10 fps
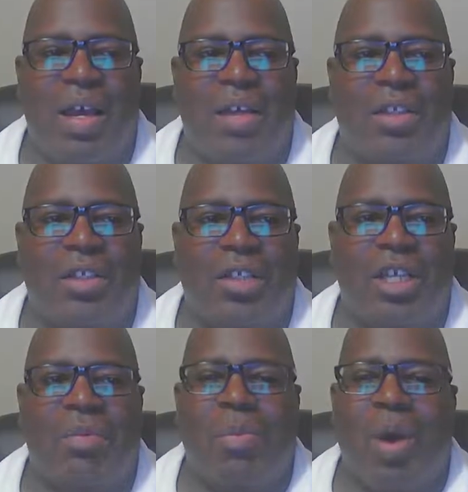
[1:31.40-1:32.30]

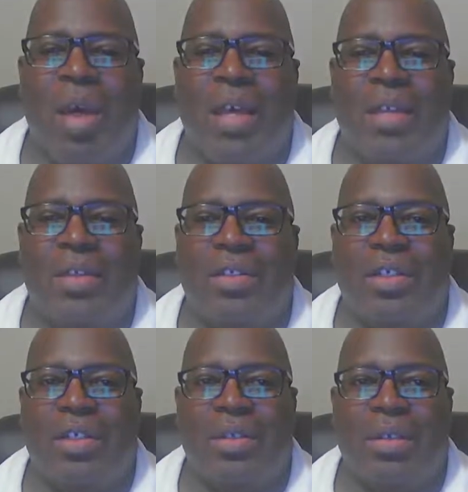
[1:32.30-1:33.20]
Cheap wines
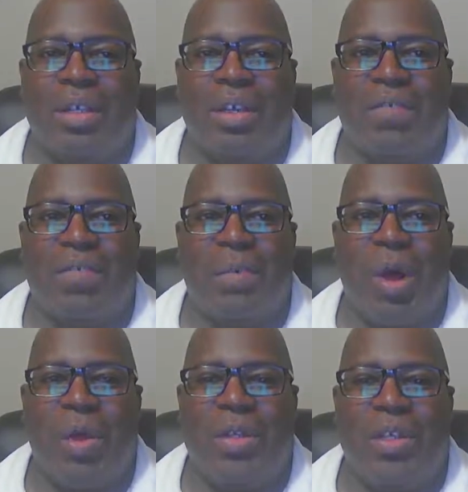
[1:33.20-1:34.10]
that you can get from
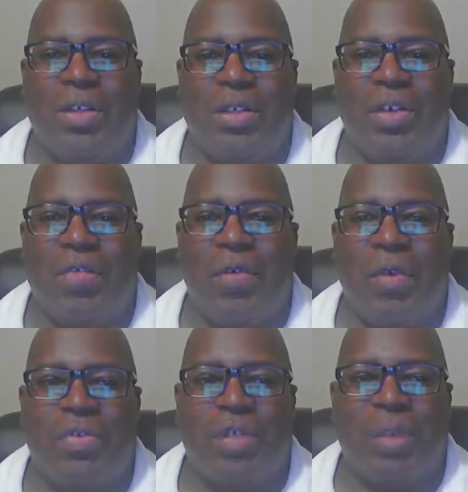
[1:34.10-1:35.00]
Aldi or so
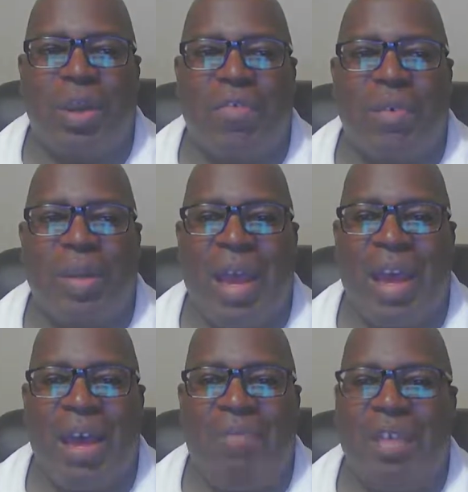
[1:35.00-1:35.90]
forth, some of them
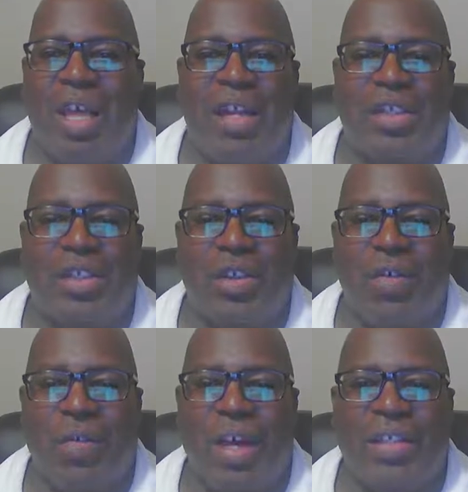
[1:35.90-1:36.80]
have a lot of
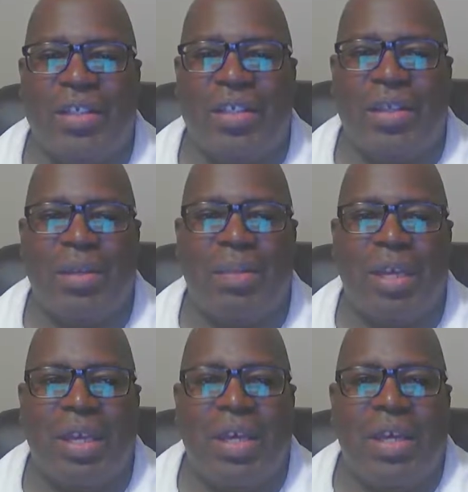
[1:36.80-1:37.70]
sulfites in them,
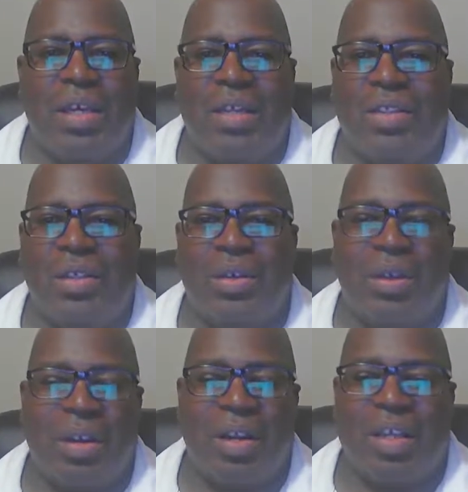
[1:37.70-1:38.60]
so they're
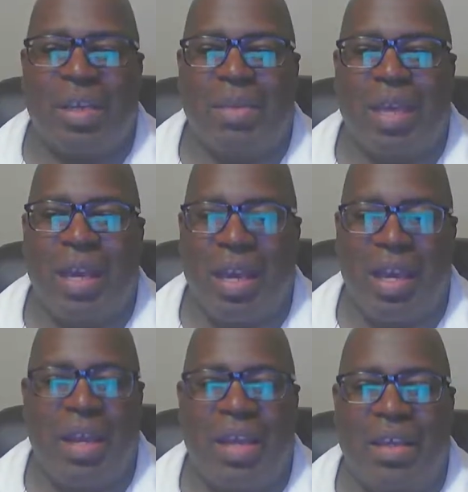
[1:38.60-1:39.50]
going to give you a
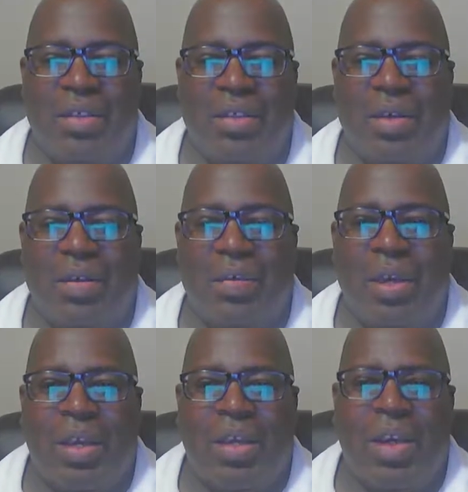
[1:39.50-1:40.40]
headache. So
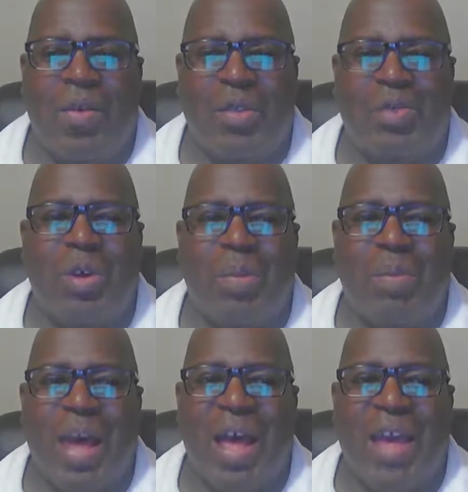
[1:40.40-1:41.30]
you always want to
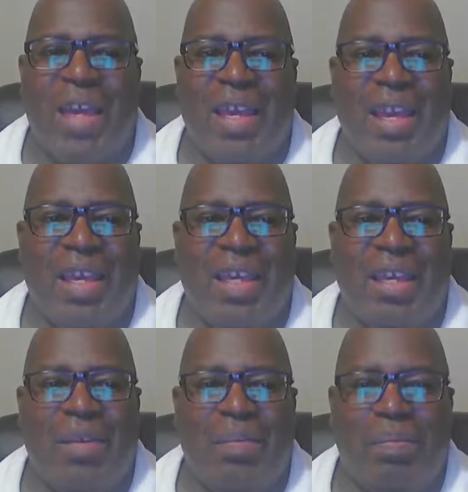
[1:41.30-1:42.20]
buy
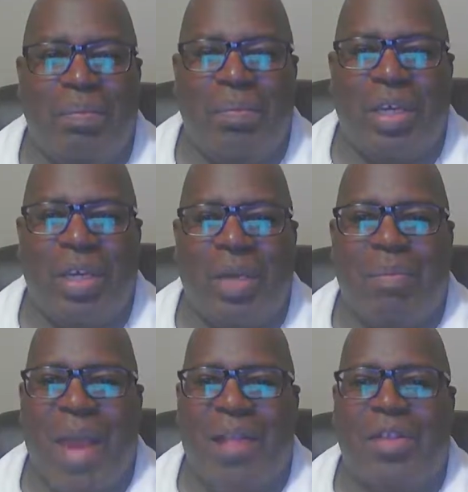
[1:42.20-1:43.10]
a
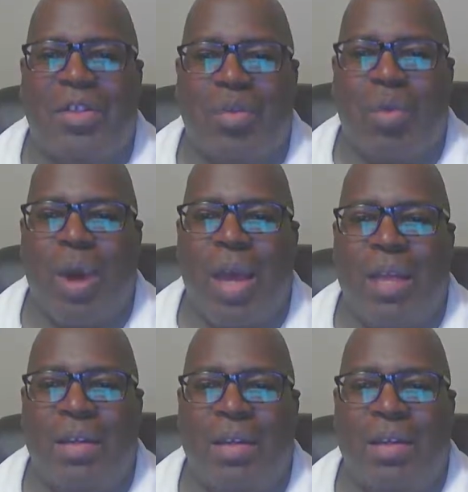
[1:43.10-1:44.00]
balanced
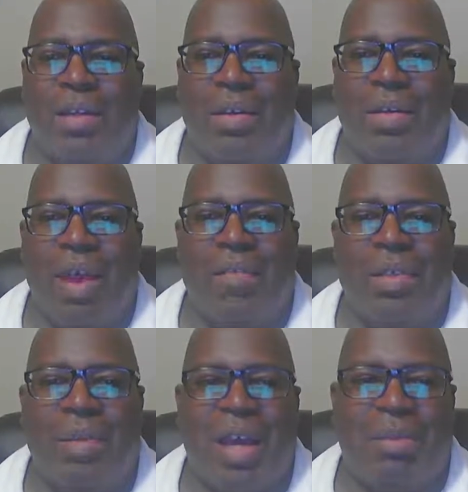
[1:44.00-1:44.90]
wine there. You don't have to
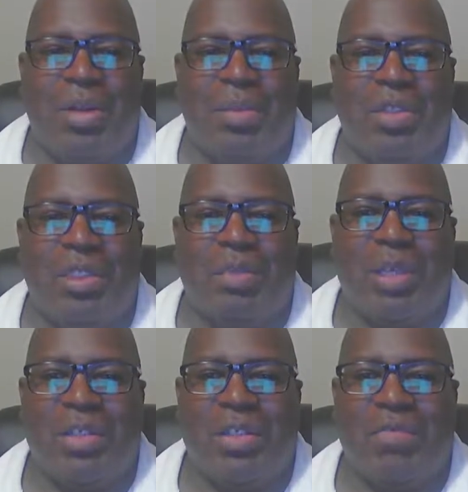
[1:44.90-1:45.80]
buy the most
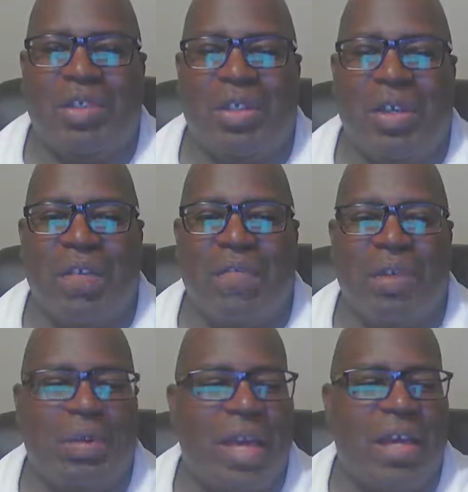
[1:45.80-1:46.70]
expensive stuff.
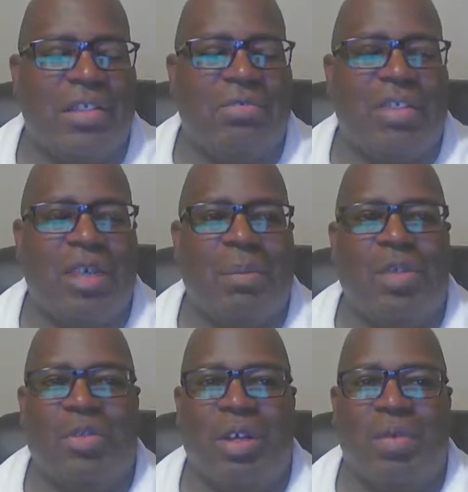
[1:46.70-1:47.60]
You guys have seen me
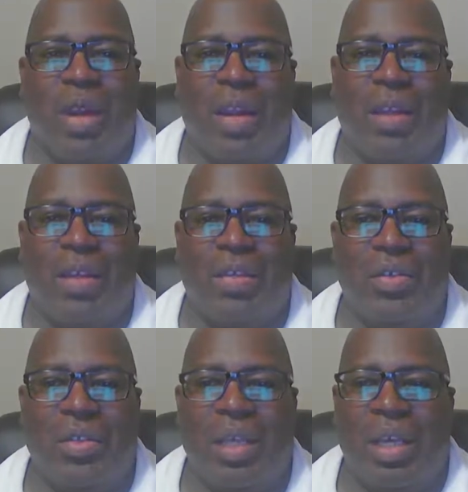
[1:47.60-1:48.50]
drink
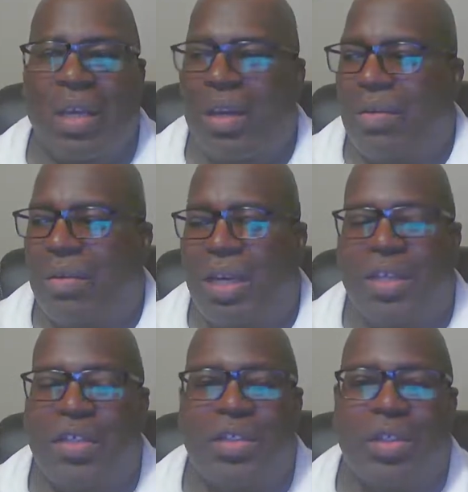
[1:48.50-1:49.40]
Radius.
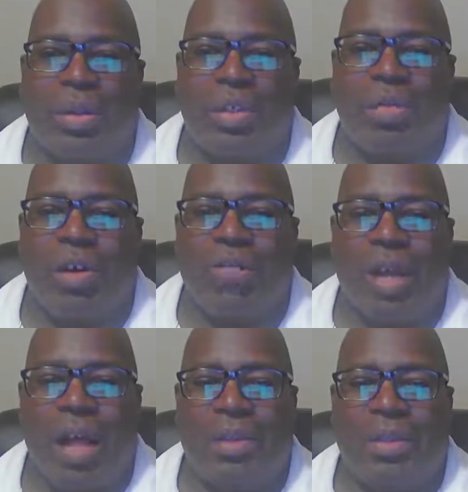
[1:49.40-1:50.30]
Radius is only
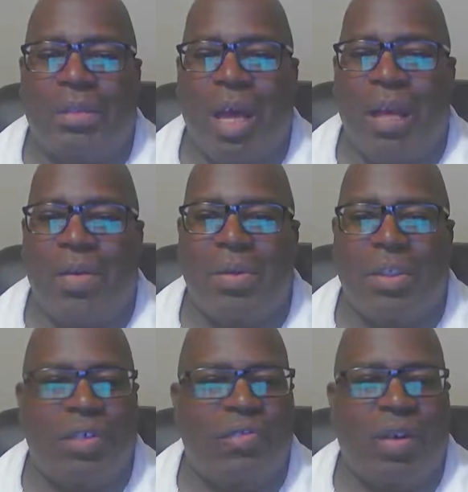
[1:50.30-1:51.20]
$12 a bottle.
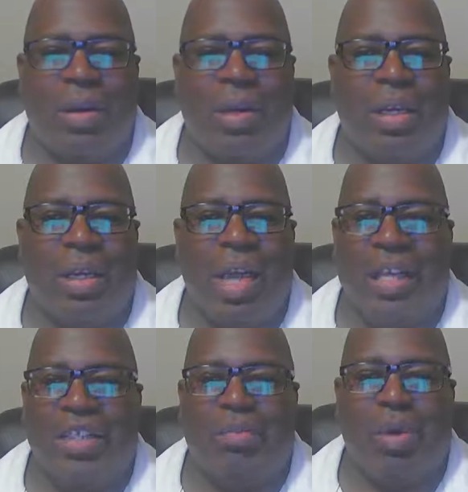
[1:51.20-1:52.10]
It's a very
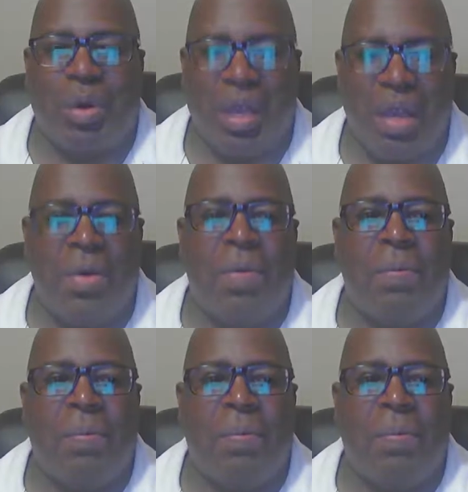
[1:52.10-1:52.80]
nice Merlot.